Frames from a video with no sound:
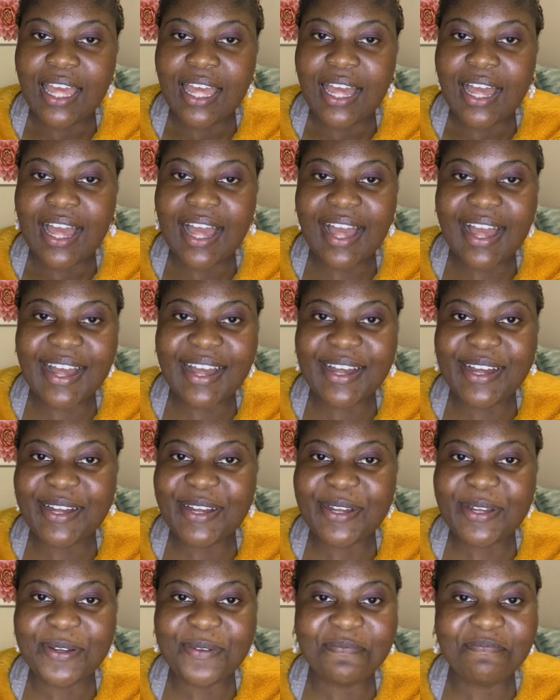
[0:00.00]

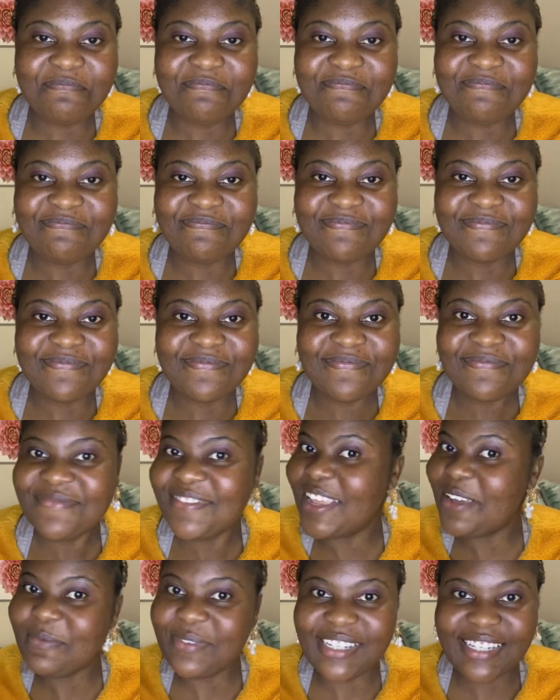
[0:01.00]
let
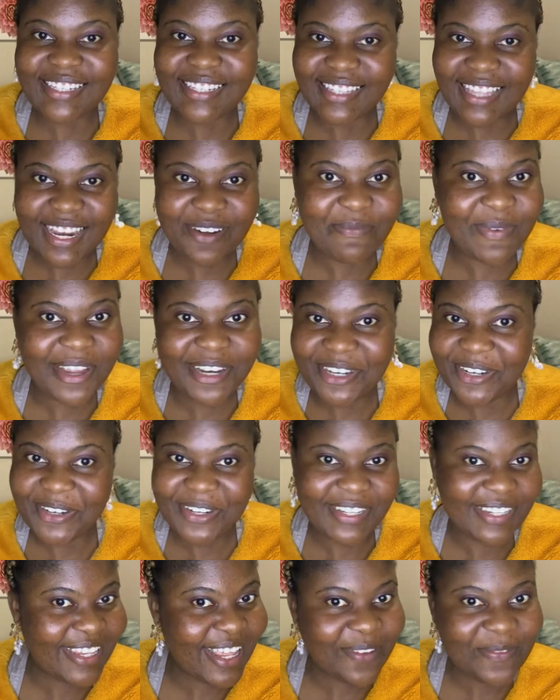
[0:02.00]
me just start by doing
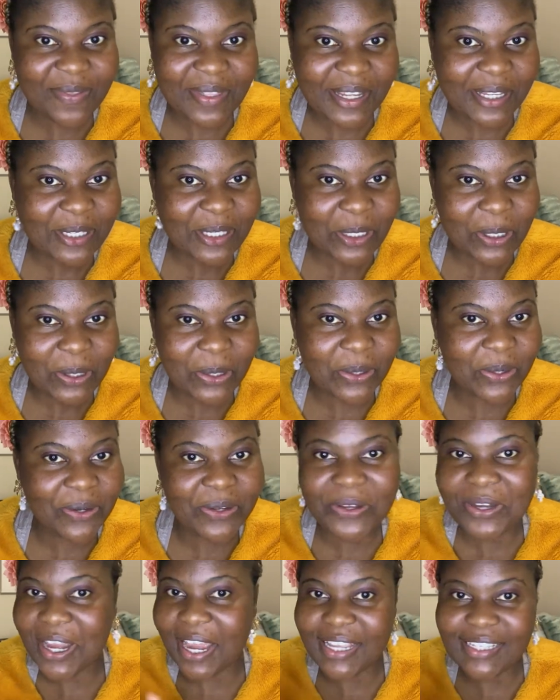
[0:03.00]
something so you
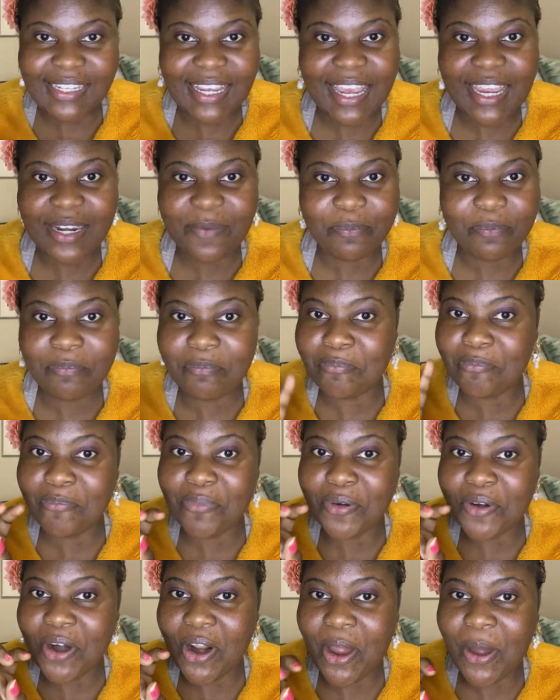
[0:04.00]
guys can
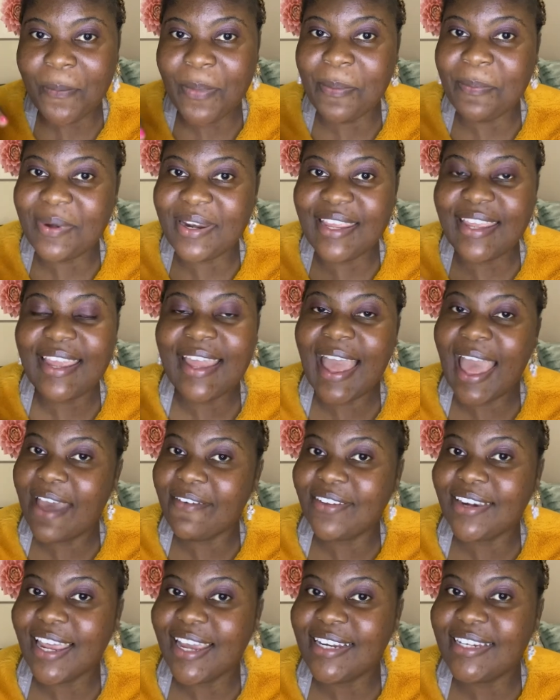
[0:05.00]
probably have
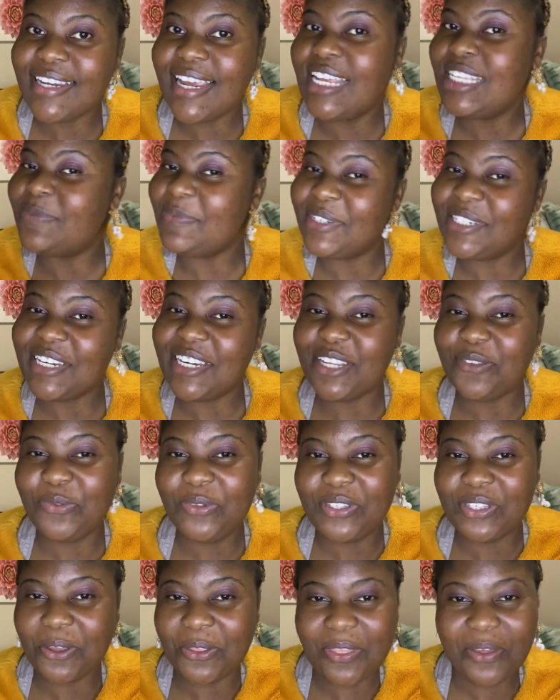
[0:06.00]
an idea, especially if you're
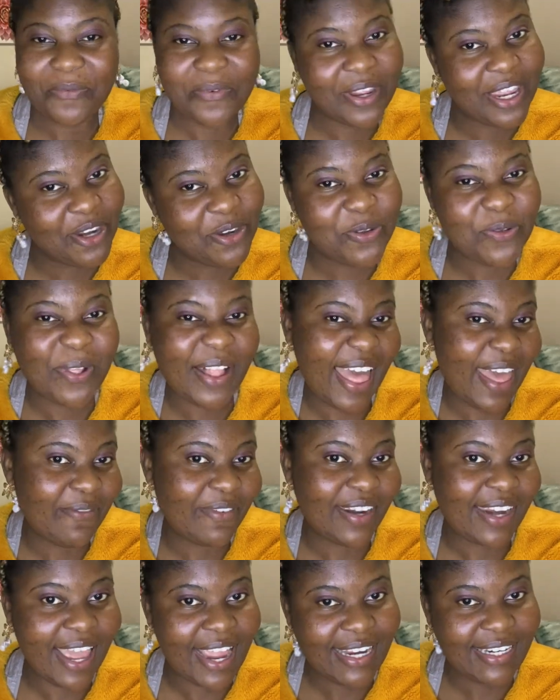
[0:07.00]
South African, you have
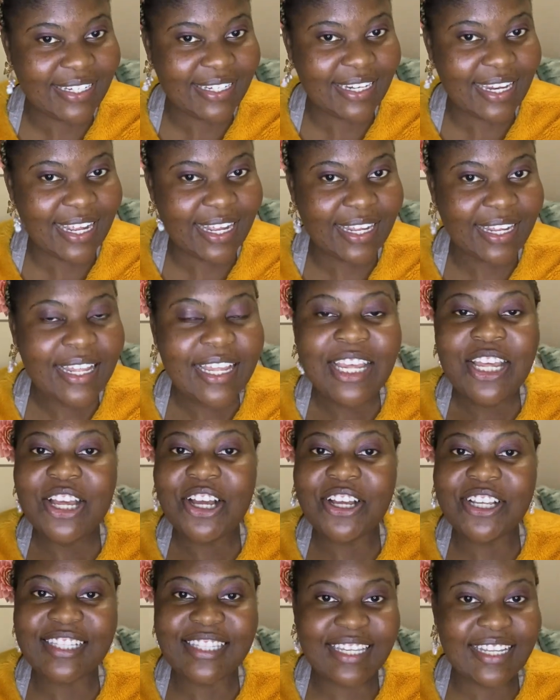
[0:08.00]
an idea,
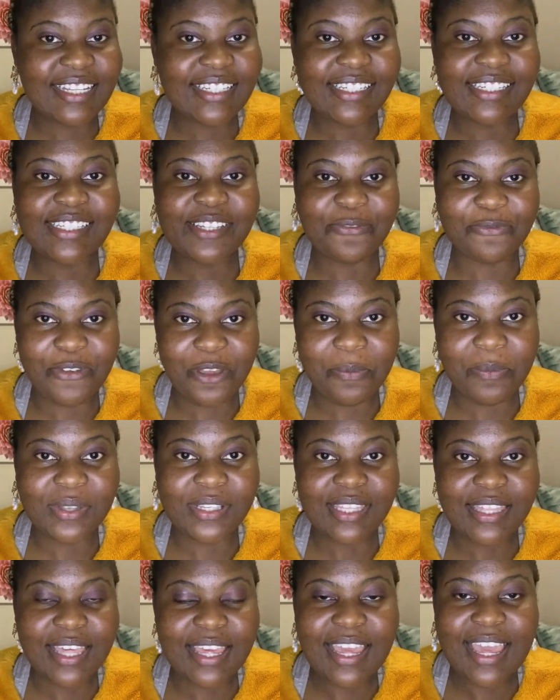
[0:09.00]
because this is a famous
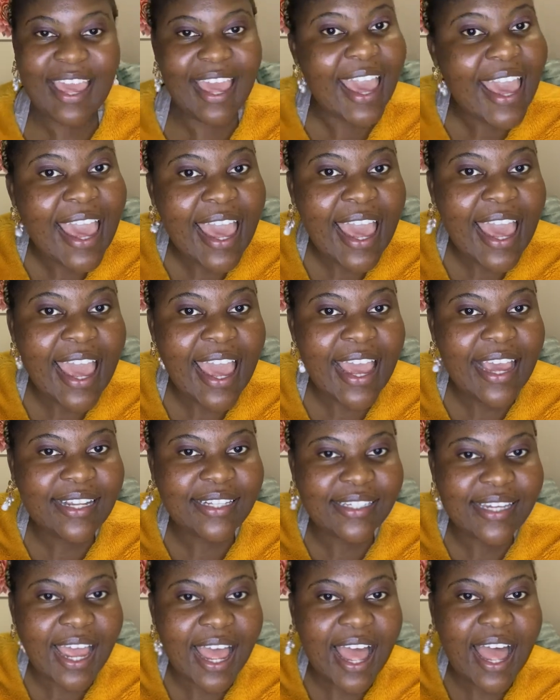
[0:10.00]
thing. Hey
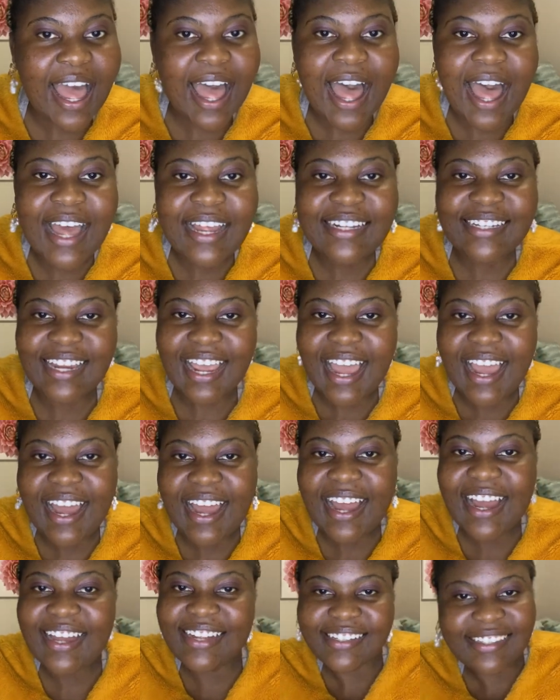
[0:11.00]
ta
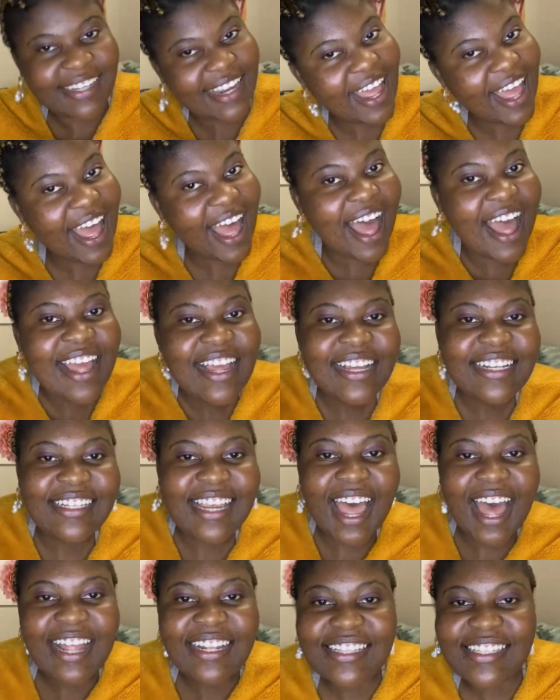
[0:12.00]
ta ta
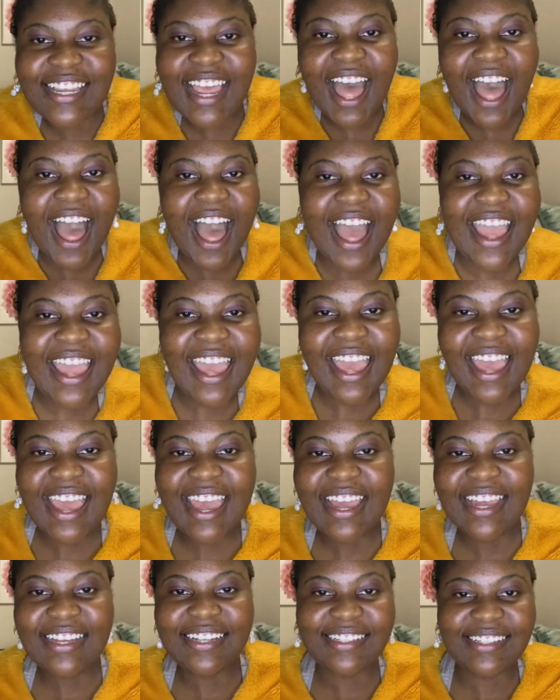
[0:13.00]
ta ta,
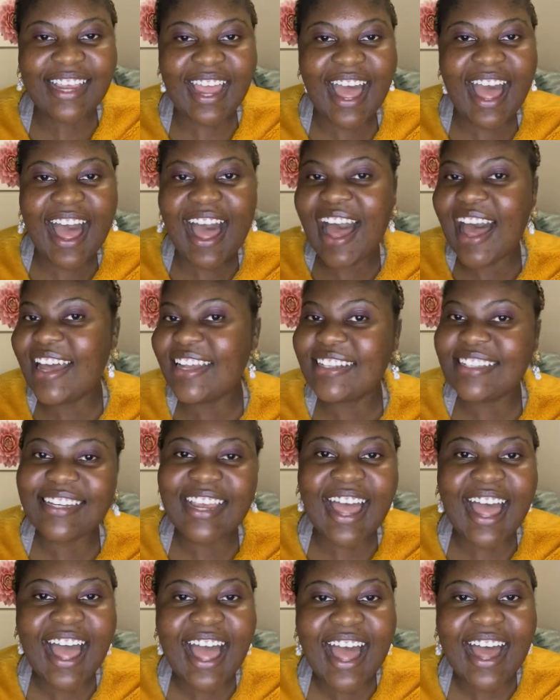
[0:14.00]
hey ta
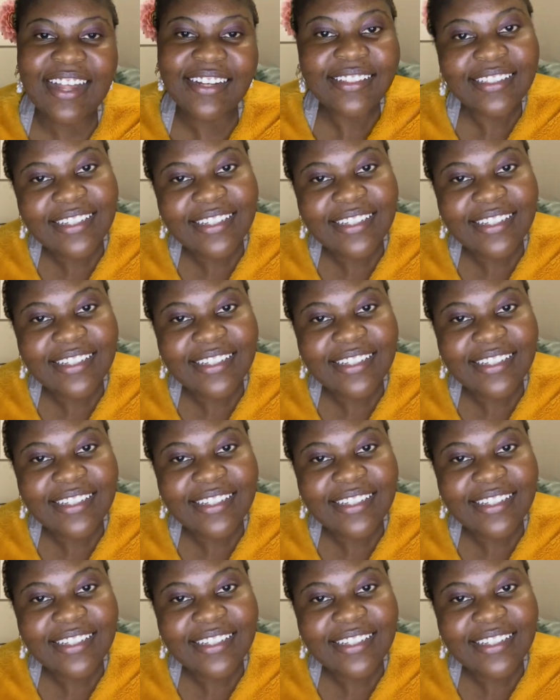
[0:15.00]
ta